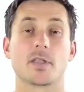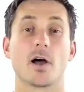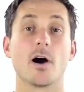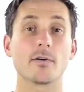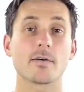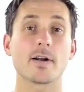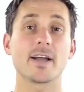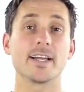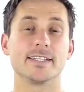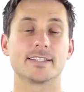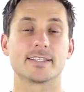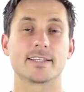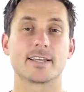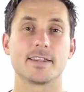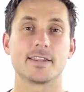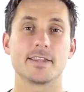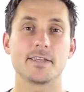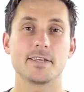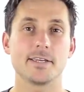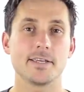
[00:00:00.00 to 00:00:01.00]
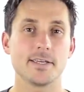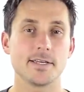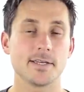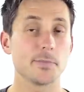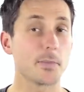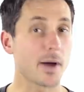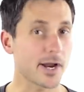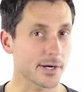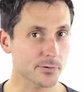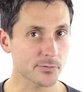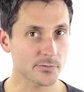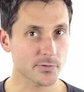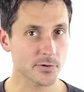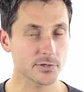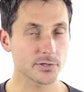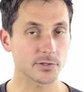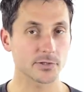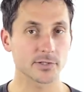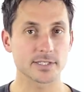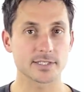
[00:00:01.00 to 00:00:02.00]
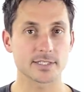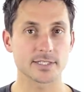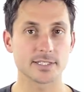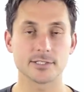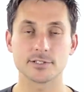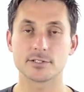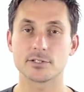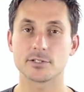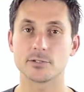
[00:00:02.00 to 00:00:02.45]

All right, the microphone you're listening